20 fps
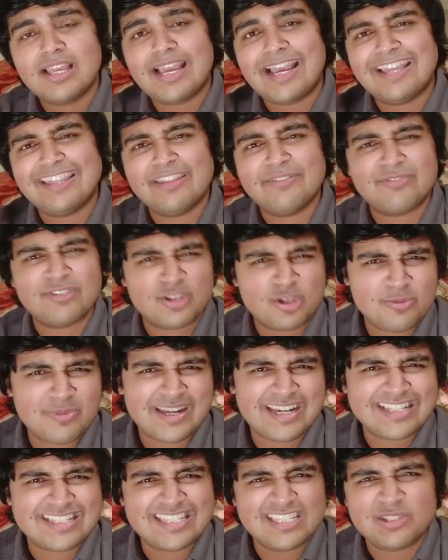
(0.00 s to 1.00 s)
And then for
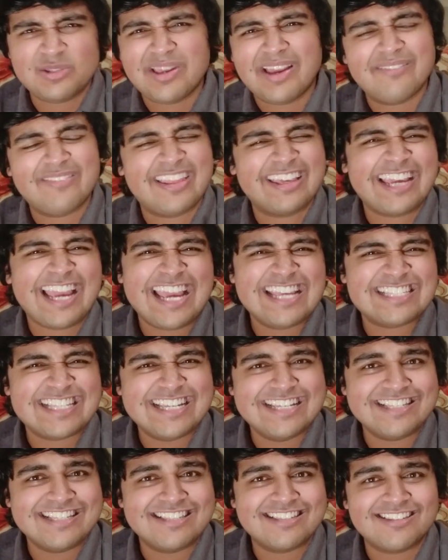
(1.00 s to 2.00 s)
humanities, you have like
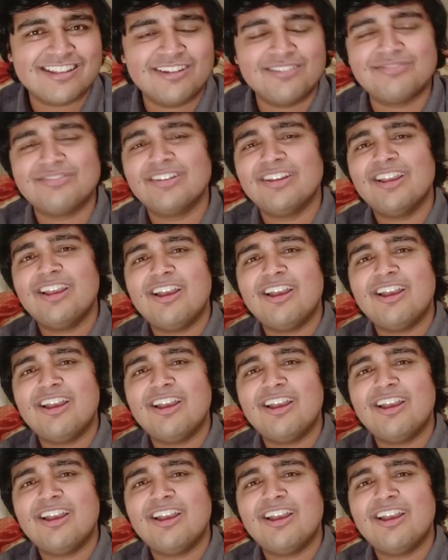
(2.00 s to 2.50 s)
essays and stuff.